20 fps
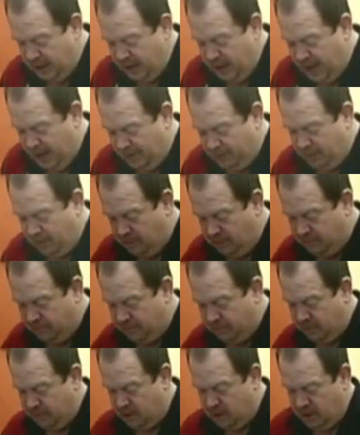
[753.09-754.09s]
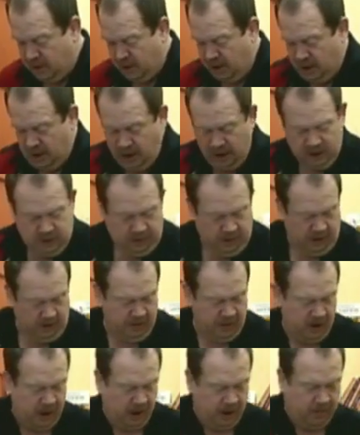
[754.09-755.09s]
and an apple. That's
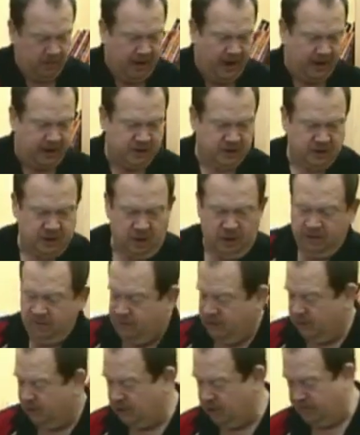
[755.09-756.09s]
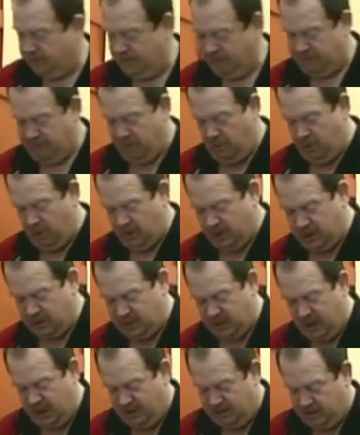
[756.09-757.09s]
probably not a bad dessert for a group of 4. It
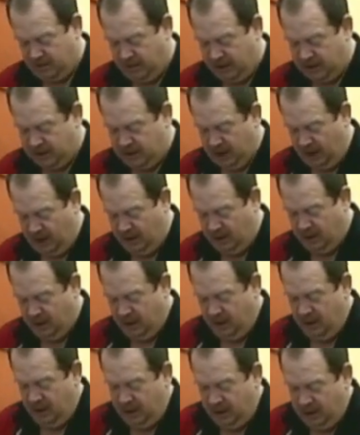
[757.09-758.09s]
doesn't have to be a ton.